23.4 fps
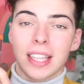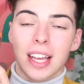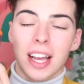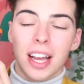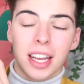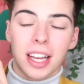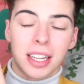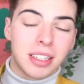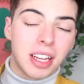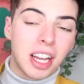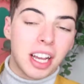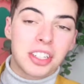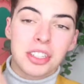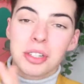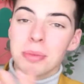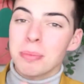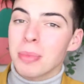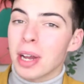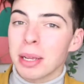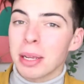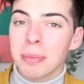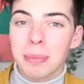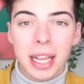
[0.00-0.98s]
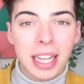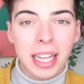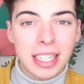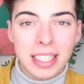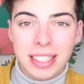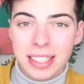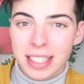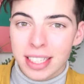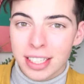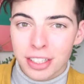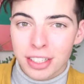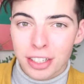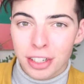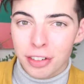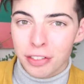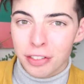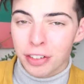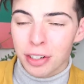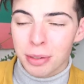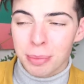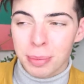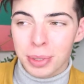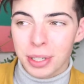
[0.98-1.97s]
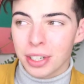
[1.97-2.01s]
I don't mind paying the €6
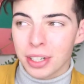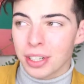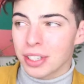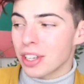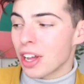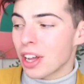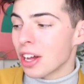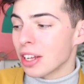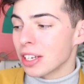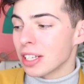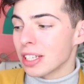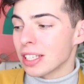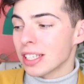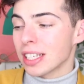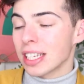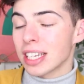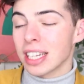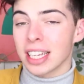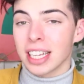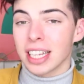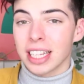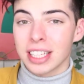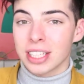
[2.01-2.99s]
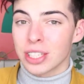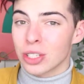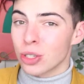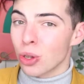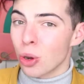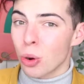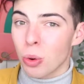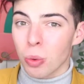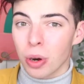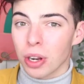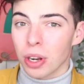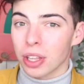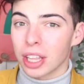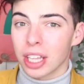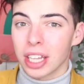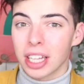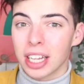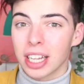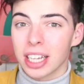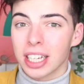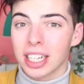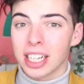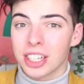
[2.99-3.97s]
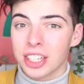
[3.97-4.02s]
for it because honestly it's so worth it.
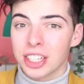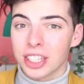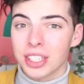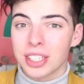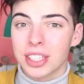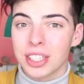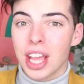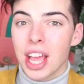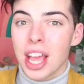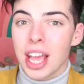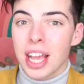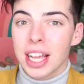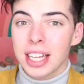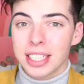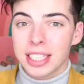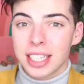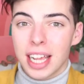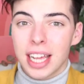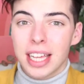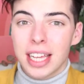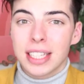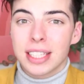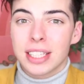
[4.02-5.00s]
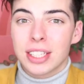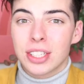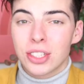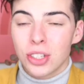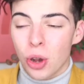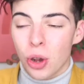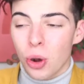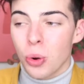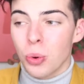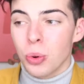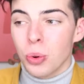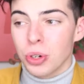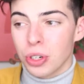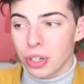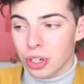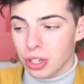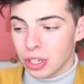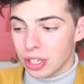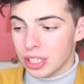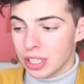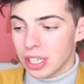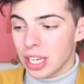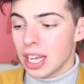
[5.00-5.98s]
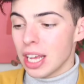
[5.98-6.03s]
Like, it just tastes so
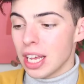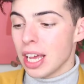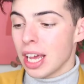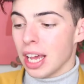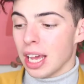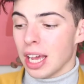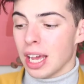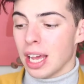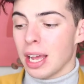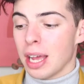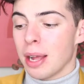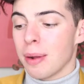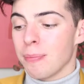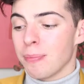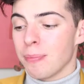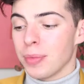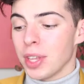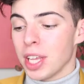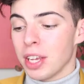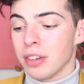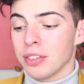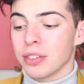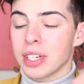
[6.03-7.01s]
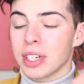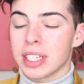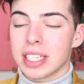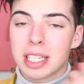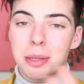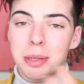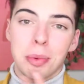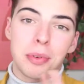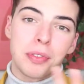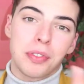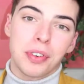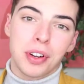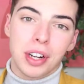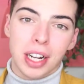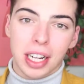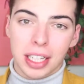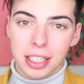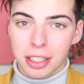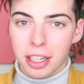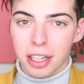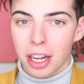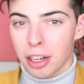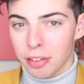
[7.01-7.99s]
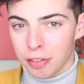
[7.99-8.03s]
good. You know, I still prefer like the
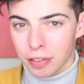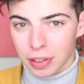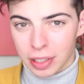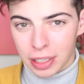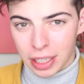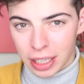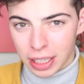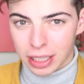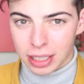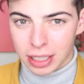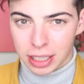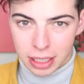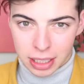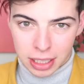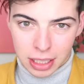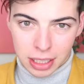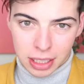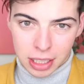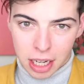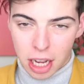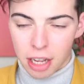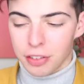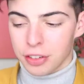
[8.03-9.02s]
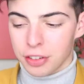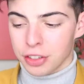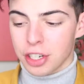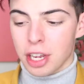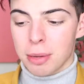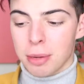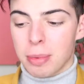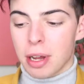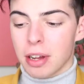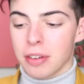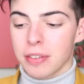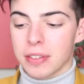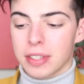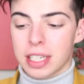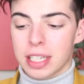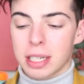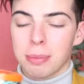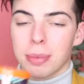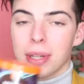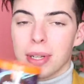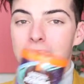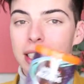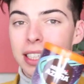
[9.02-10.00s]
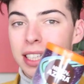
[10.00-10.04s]
coffee in like the coffee shop obviously,
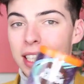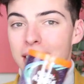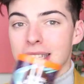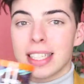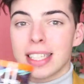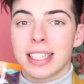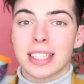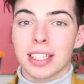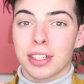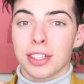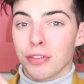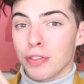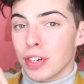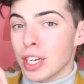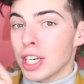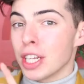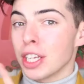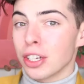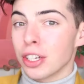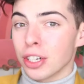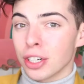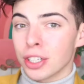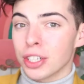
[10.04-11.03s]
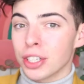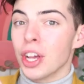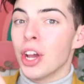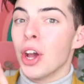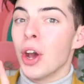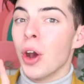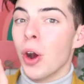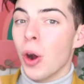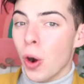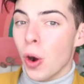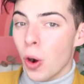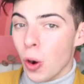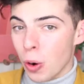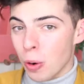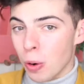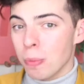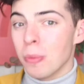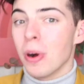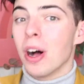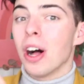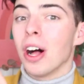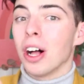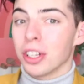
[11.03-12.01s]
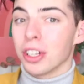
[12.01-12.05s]
but like this is a really good
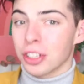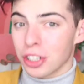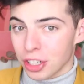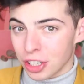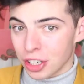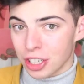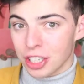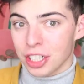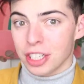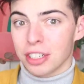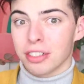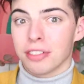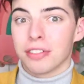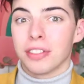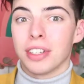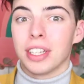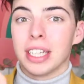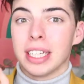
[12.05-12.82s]
home alternative.